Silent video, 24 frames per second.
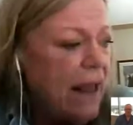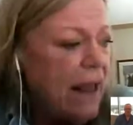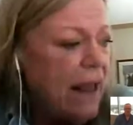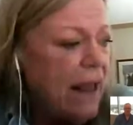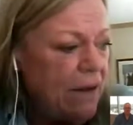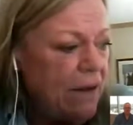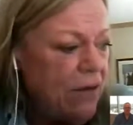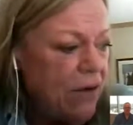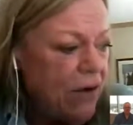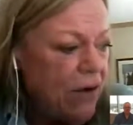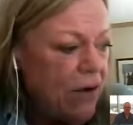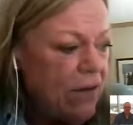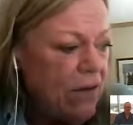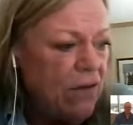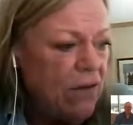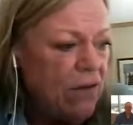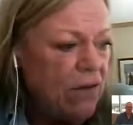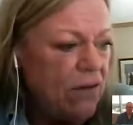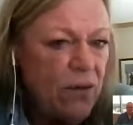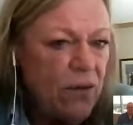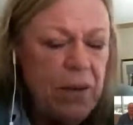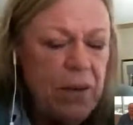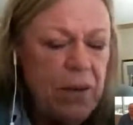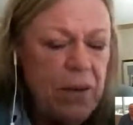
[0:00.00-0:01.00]
And I've heard
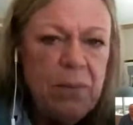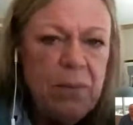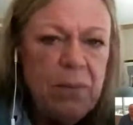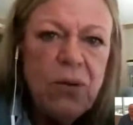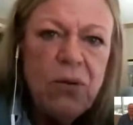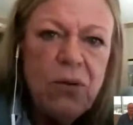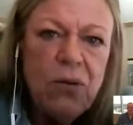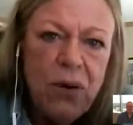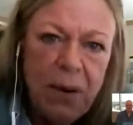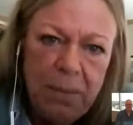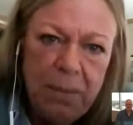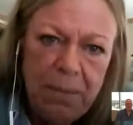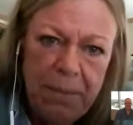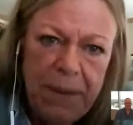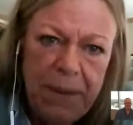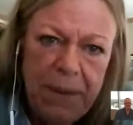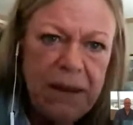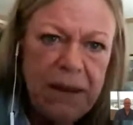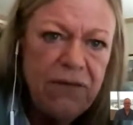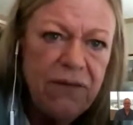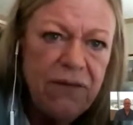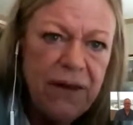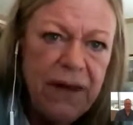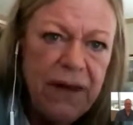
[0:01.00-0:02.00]
this from people who are
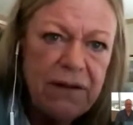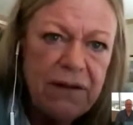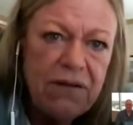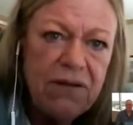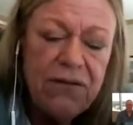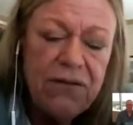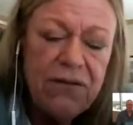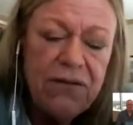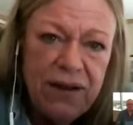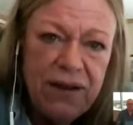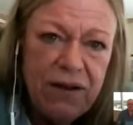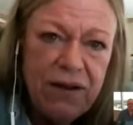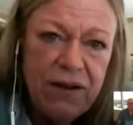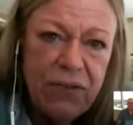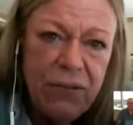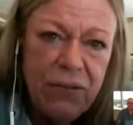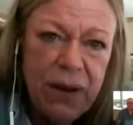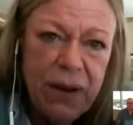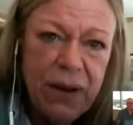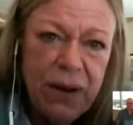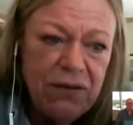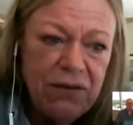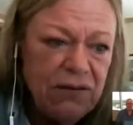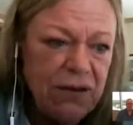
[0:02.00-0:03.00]
big fans of
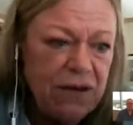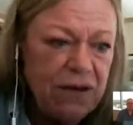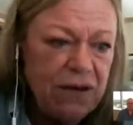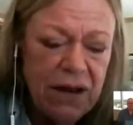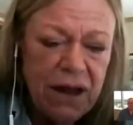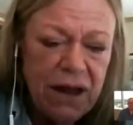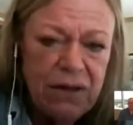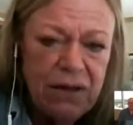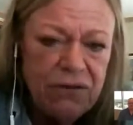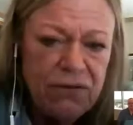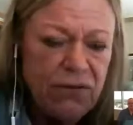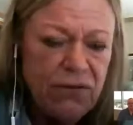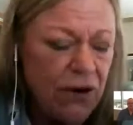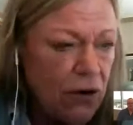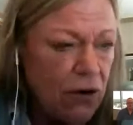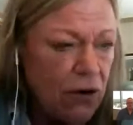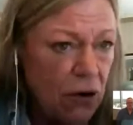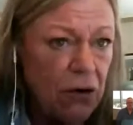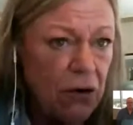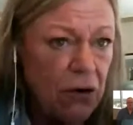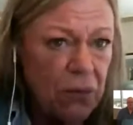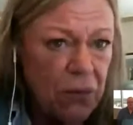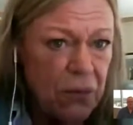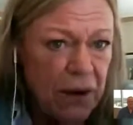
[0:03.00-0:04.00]
Southwest, and for
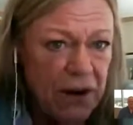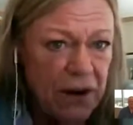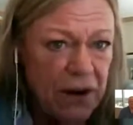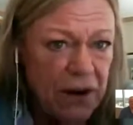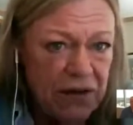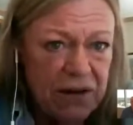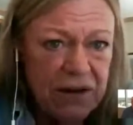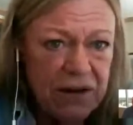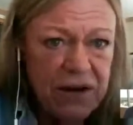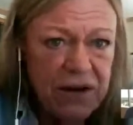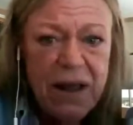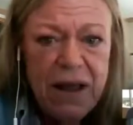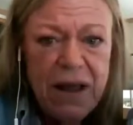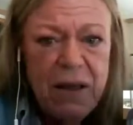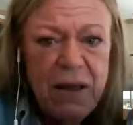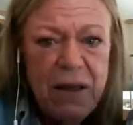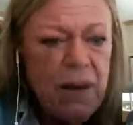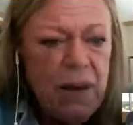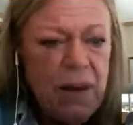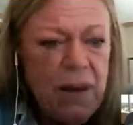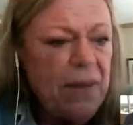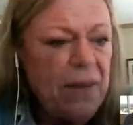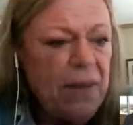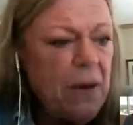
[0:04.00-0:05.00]
good reason,
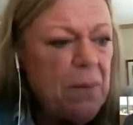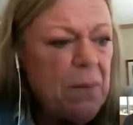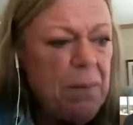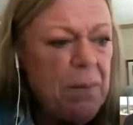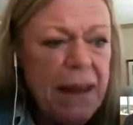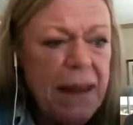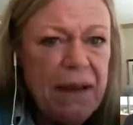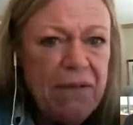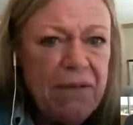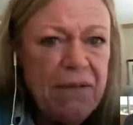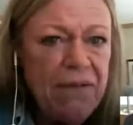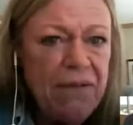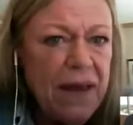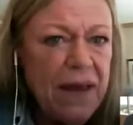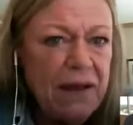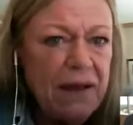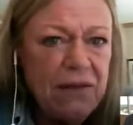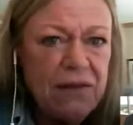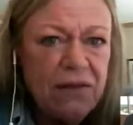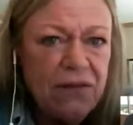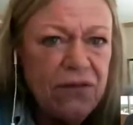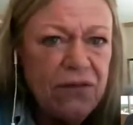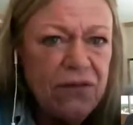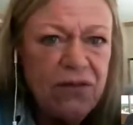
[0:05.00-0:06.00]
people that are big
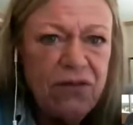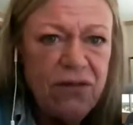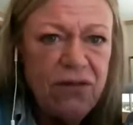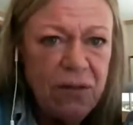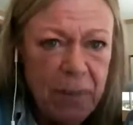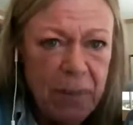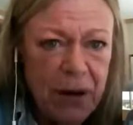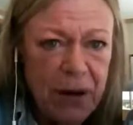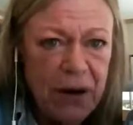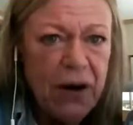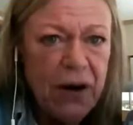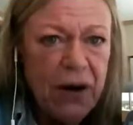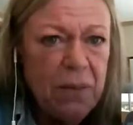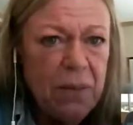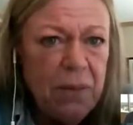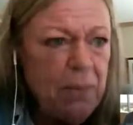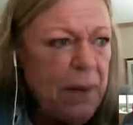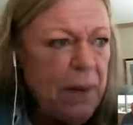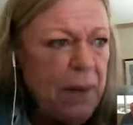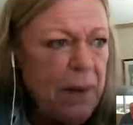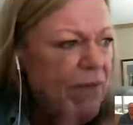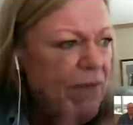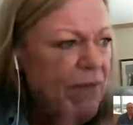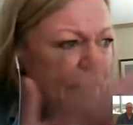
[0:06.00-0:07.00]
fans of Spirit,
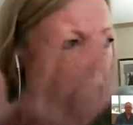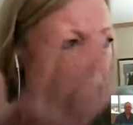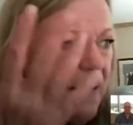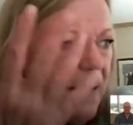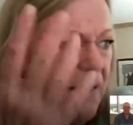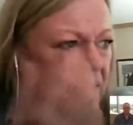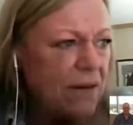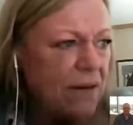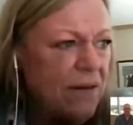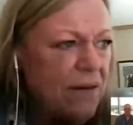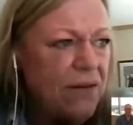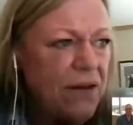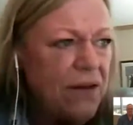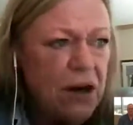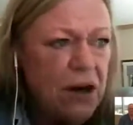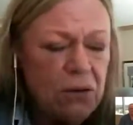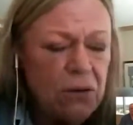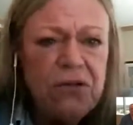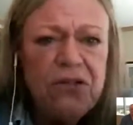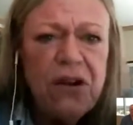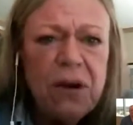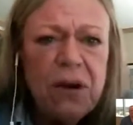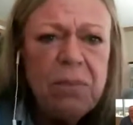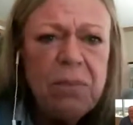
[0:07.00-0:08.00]
big fans of,
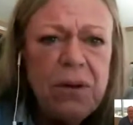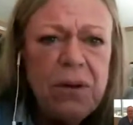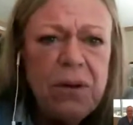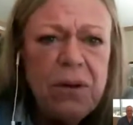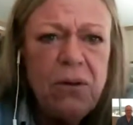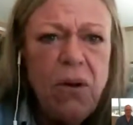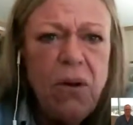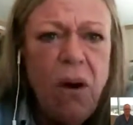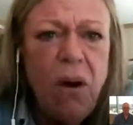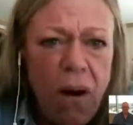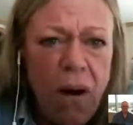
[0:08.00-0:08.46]
JetBlue,